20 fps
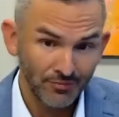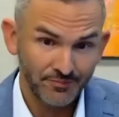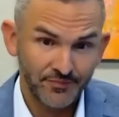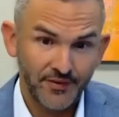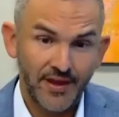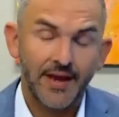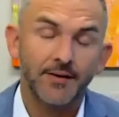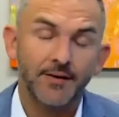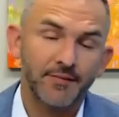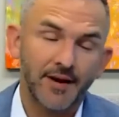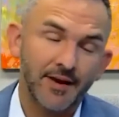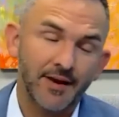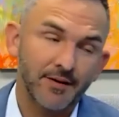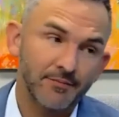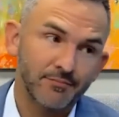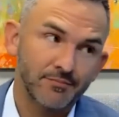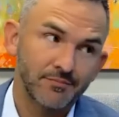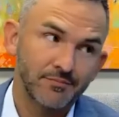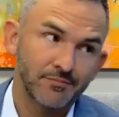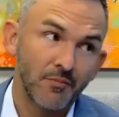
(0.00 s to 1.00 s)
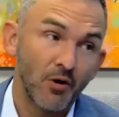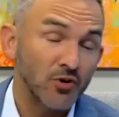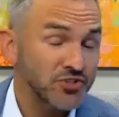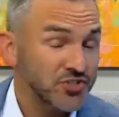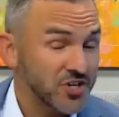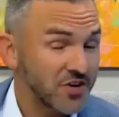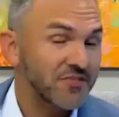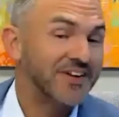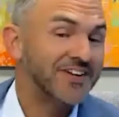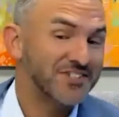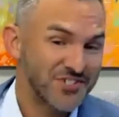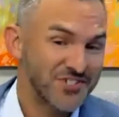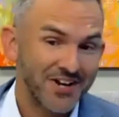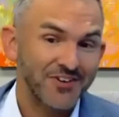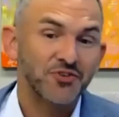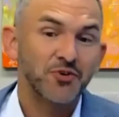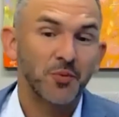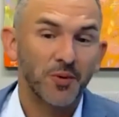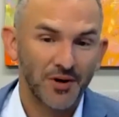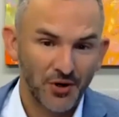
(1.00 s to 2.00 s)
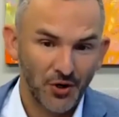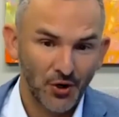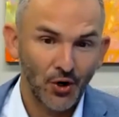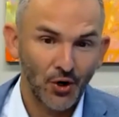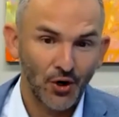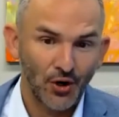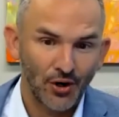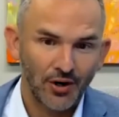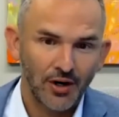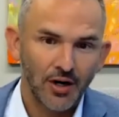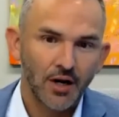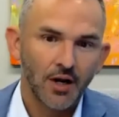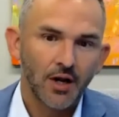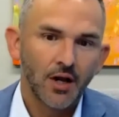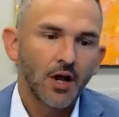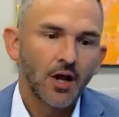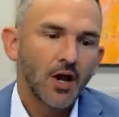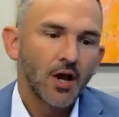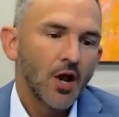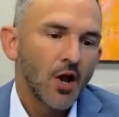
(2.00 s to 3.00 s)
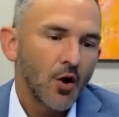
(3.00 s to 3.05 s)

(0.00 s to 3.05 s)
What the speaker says: and most of it is yet to occur, mm-hmm.